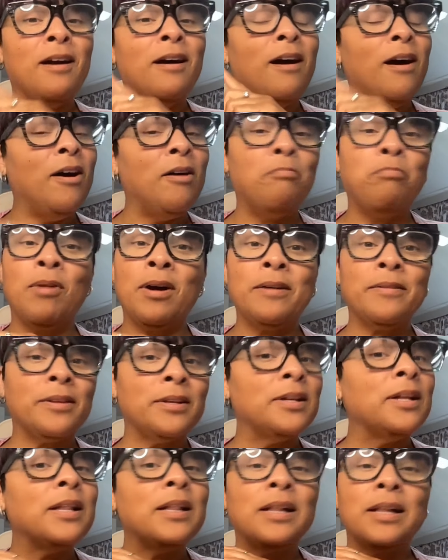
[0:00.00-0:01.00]
her
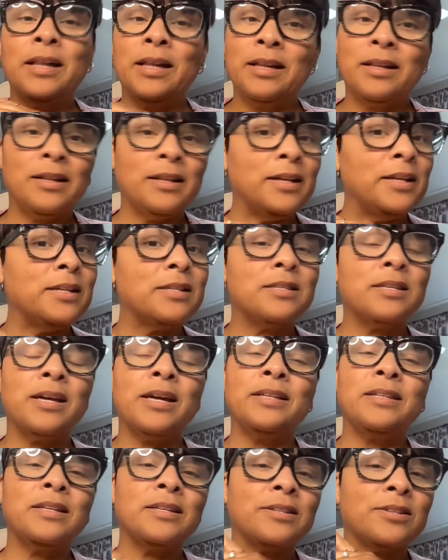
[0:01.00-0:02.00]
brother, he
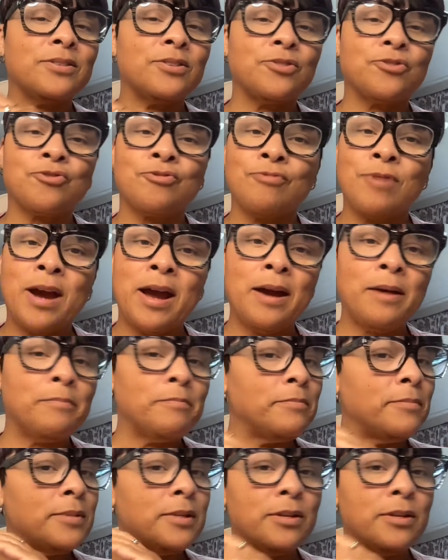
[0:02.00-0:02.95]
said this is a trap.